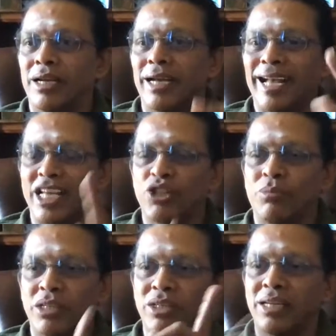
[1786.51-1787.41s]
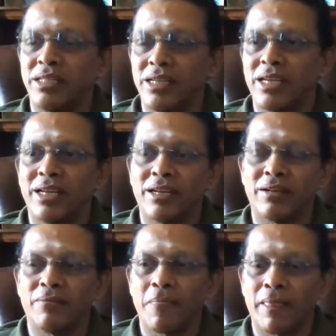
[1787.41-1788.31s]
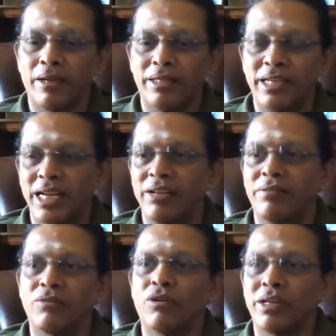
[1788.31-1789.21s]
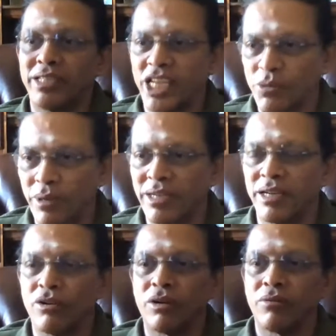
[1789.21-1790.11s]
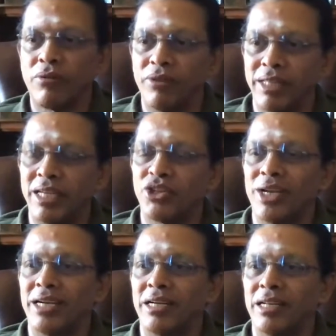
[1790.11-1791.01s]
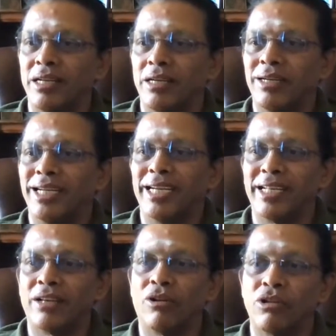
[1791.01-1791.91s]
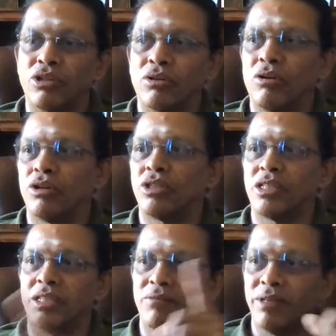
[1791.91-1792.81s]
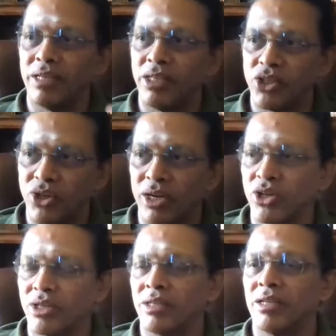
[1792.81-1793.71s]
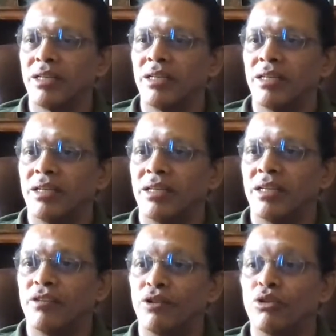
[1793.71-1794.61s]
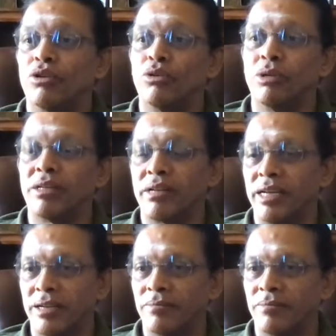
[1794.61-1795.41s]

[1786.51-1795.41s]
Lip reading: as much as it can deliver what is expected out of a Vedic chanting, it can also cause severe destruction if you don't do it right.